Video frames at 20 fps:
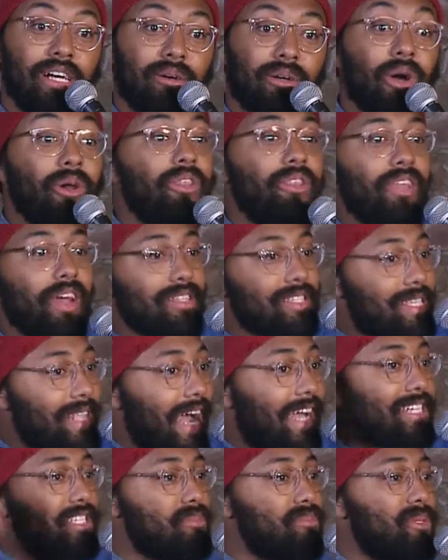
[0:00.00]
Go to Nelson
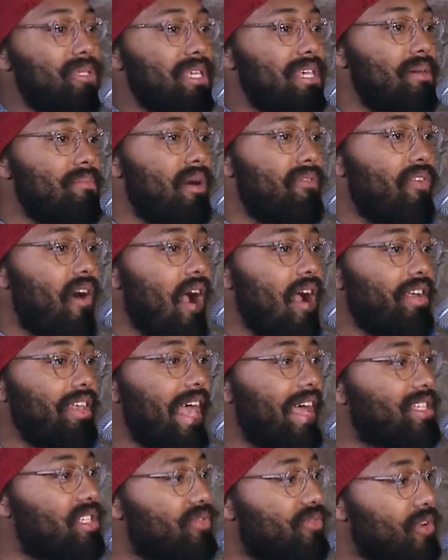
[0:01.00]
Atkins Museum of Art.
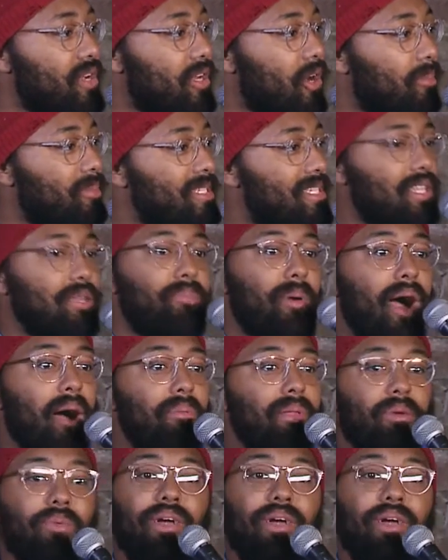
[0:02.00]
Yeah, it's free and open to the public.